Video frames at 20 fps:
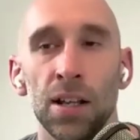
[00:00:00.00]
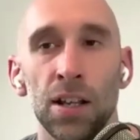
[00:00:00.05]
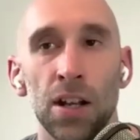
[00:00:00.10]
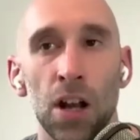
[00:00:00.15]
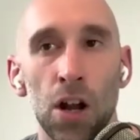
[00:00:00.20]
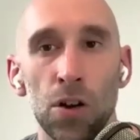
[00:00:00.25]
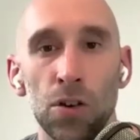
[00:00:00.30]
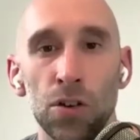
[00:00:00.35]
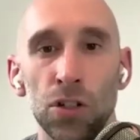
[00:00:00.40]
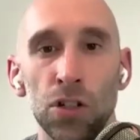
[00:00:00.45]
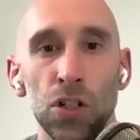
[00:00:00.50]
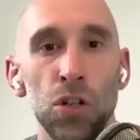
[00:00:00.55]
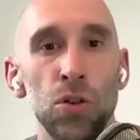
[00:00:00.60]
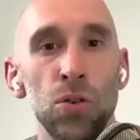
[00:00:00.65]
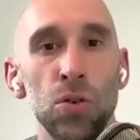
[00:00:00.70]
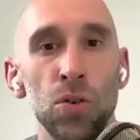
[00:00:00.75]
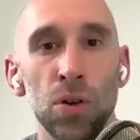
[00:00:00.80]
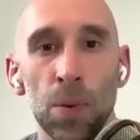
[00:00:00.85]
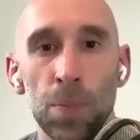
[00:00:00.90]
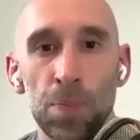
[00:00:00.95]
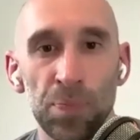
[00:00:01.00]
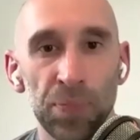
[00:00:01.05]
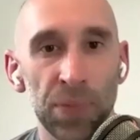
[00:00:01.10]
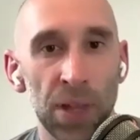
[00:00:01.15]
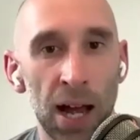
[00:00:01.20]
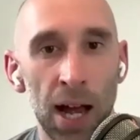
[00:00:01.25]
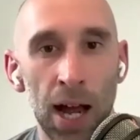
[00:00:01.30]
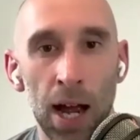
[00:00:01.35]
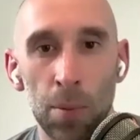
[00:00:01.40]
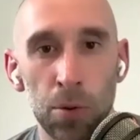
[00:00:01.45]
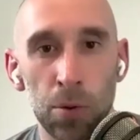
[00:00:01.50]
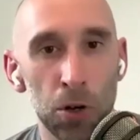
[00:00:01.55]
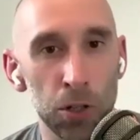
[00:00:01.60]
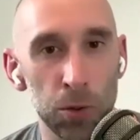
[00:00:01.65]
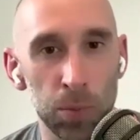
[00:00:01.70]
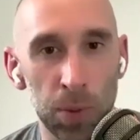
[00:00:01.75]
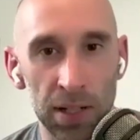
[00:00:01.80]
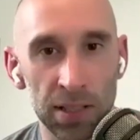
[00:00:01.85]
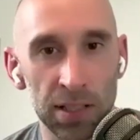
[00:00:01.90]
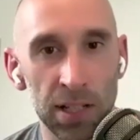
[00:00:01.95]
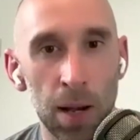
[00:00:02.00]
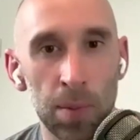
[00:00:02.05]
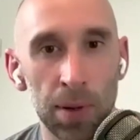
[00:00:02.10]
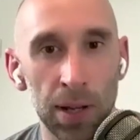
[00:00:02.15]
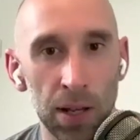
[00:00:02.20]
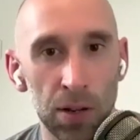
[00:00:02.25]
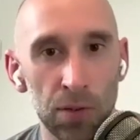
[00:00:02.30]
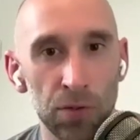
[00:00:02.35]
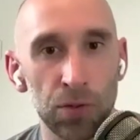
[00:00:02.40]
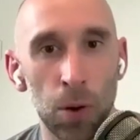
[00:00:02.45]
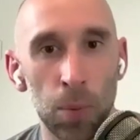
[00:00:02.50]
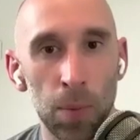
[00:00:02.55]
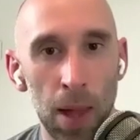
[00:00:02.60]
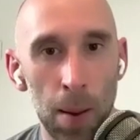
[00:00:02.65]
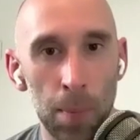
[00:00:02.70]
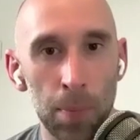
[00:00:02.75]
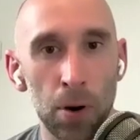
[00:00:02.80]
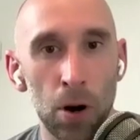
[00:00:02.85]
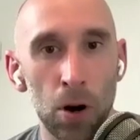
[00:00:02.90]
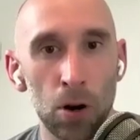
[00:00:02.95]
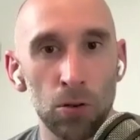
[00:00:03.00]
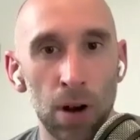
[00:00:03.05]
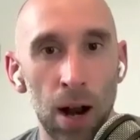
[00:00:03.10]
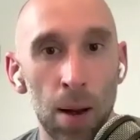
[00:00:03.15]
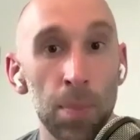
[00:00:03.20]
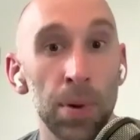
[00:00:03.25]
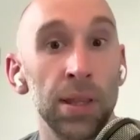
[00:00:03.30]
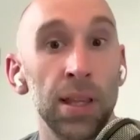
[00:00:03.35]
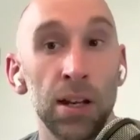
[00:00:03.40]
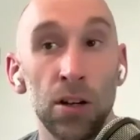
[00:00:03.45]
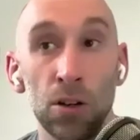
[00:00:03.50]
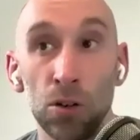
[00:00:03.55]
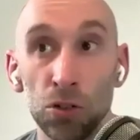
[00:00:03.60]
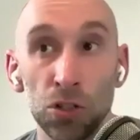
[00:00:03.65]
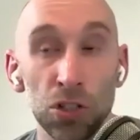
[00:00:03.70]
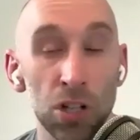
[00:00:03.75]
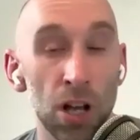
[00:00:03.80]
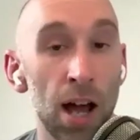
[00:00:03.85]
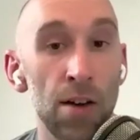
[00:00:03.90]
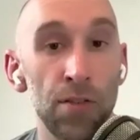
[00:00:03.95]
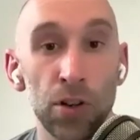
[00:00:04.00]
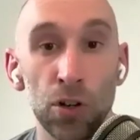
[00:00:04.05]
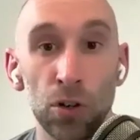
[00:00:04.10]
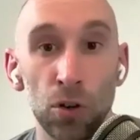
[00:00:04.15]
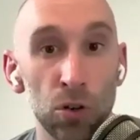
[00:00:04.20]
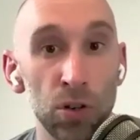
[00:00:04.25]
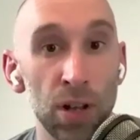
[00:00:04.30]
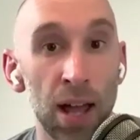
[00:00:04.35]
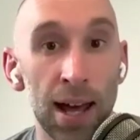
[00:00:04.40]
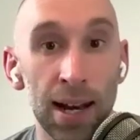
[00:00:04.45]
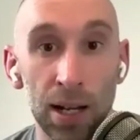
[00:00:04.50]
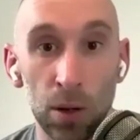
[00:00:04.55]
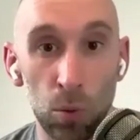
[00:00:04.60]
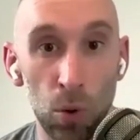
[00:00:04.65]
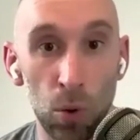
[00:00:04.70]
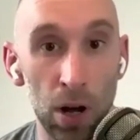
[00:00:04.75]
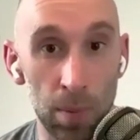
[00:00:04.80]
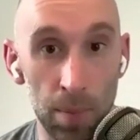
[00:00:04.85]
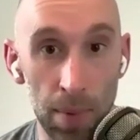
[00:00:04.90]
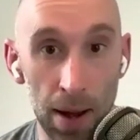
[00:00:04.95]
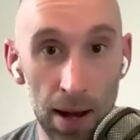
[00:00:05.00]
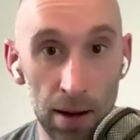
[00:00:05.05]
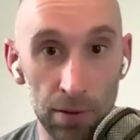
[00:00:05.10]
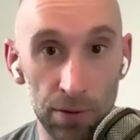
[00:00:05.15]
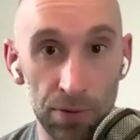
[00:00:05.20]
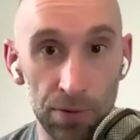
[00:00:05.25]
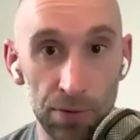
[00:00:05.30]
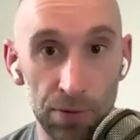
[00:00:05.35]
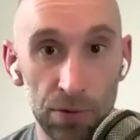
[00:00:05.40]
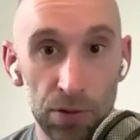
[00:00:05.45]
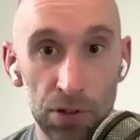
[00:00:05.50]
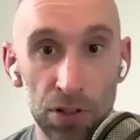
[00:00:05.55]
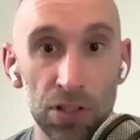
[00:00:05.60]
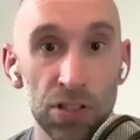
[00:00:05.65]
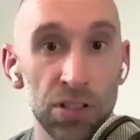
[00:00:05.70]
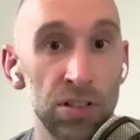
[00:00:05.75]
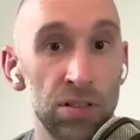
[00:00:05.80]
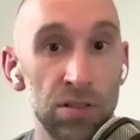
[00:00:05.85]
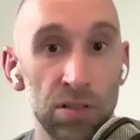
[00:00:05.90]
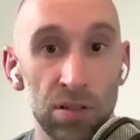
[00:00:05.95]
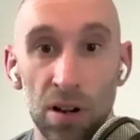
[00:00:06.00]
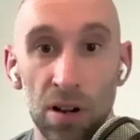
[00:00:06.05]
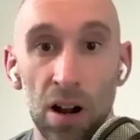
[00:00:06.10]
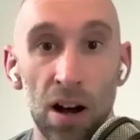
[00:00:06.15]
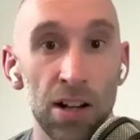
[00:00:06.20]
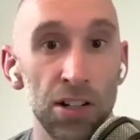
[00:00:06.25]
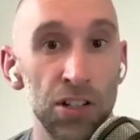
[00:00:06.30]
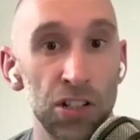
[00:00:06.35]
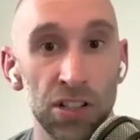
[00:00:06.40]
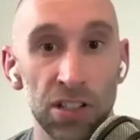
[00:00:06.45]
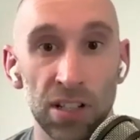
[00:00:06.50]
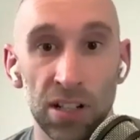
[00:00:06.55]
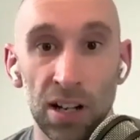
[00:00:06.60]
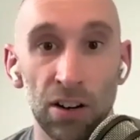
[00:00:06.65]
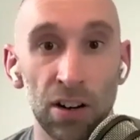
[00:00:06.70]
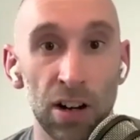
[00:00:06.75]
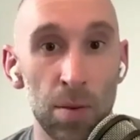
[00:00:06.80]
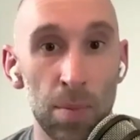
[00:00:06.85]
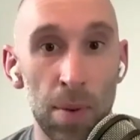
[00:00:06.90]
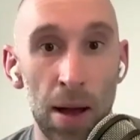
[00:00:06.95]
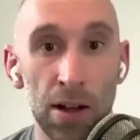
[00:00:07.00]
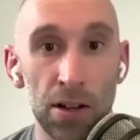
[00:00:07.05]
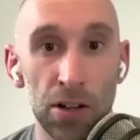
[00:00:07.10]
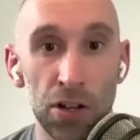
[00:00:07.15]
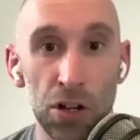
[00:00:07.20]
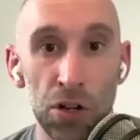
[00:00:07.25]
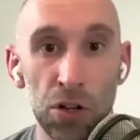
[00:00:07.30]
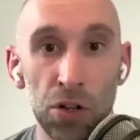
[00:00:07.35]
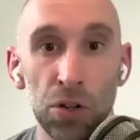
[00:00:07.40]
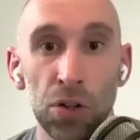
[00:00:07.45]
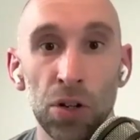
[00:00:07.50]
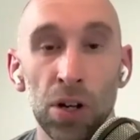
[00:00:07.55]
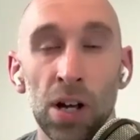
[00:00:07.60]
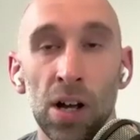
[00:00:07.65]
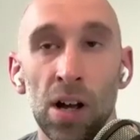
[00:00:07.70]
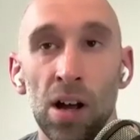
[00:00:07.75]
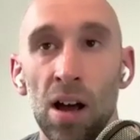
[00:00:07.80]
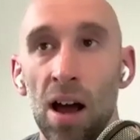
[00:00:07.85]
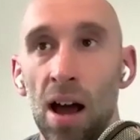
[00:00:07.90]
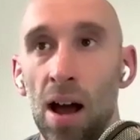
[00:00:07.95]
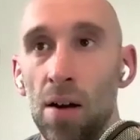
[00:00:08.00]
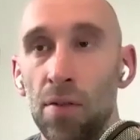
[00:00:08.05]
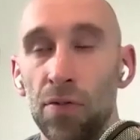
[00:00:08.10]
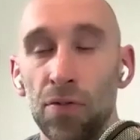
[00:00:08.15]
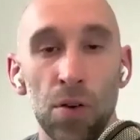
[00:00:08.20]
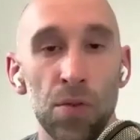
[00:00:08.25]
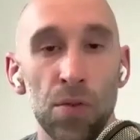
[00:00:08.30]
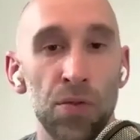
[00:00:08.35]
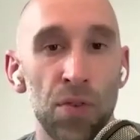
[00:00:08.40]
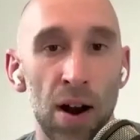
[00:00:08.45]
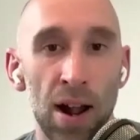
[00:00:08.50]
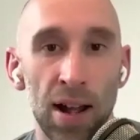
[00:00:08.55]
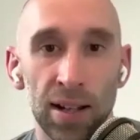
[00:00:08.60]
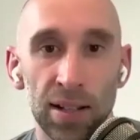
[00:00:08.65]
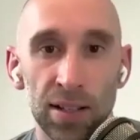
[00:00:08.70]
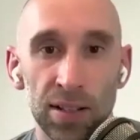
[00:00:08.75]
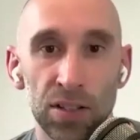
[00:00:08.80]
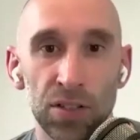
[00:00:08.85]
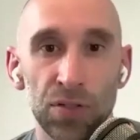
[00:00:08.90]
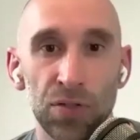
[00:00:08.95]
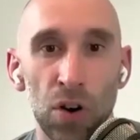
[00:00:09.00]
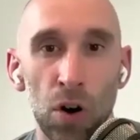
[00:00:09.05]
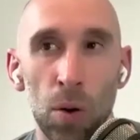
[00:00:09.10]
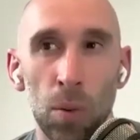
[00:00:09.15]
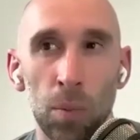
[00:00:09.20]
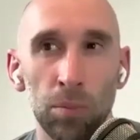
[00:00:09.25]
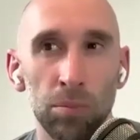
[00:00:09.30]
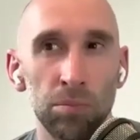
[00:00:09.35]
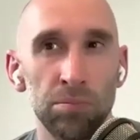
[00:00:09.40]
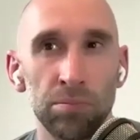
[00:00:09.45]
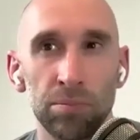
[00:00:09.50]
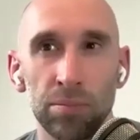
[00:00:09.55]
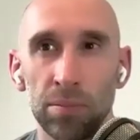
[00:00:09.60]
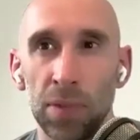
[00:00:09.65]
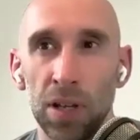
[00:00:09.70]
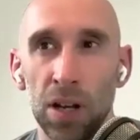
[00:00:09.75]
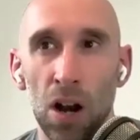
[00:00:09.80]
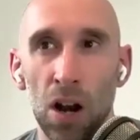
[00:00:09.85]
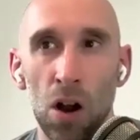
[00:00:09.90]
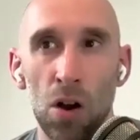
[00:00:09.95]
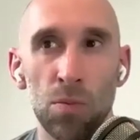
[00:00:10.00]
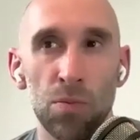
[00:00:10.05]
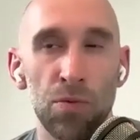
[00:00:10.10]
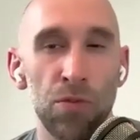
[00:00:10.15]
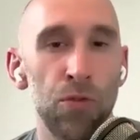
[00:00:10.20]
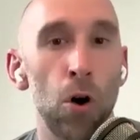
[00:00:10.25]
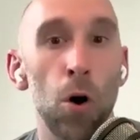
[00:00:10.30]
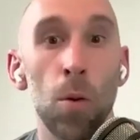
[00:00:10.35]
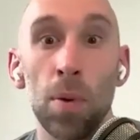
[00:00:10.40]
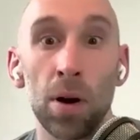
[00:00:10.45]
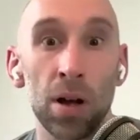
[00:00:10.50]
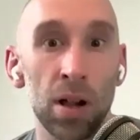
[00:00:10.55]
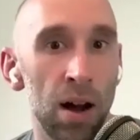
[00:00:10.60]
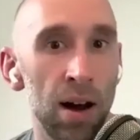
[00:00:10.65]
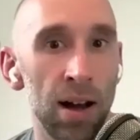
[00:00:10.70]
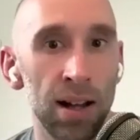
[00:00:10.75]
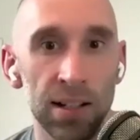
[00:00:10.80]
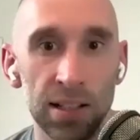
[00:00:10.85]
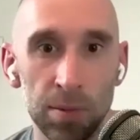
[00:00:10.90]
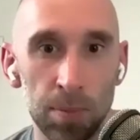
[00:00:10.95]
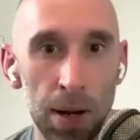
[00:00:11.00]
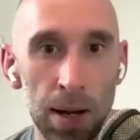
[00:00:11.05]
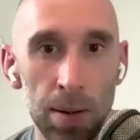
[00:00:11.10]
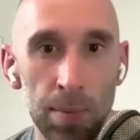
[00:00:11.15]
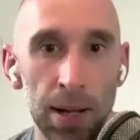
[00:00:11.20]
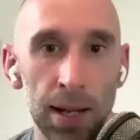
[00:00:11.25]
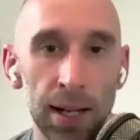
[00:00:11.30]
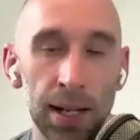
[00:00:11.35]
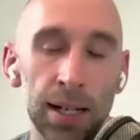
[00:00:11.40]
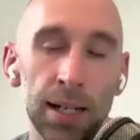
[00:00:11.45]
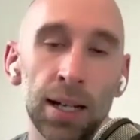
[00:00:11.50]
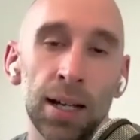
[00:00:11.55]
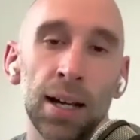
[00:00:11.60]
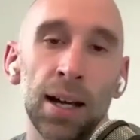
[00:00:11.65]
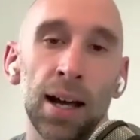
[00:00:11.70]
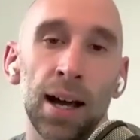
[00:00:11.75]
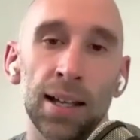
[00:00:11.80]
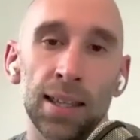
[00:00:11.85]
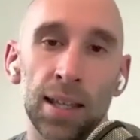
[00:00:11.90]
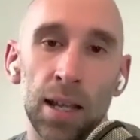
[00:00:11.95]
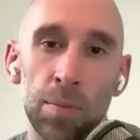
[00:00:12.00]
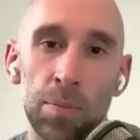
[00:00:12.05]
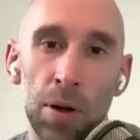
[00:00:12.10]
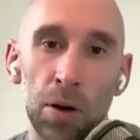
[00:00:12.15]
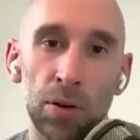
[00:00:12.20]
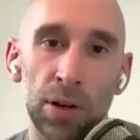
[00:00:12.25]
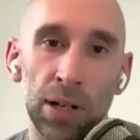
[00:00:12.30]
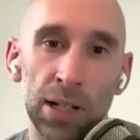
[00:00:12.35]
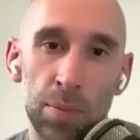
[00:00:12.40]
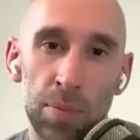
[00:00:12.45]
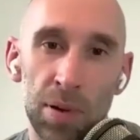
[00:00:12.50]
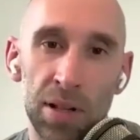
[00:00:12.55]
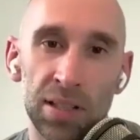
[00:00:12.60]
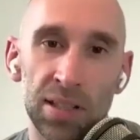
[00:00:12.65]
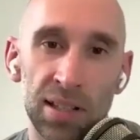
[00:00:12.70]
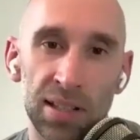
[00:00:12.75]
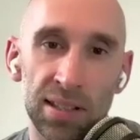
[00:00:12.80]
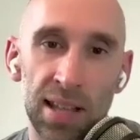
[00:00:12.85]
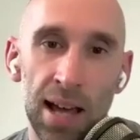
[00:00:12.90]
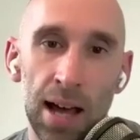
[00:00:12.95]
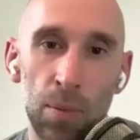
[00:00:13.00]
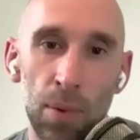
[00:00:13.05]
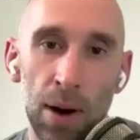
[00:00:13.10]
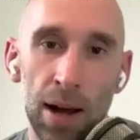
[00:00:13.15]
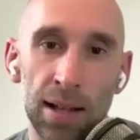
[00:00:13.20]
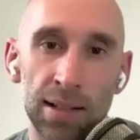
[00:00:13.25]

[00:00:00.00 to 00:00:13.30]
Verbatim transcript: you know, new uh, prospects coming in from that program, but then you'd also have your organic word of mouth, just clients just hearing about you uh, from friends, from you know former clients maybe, and then building the business that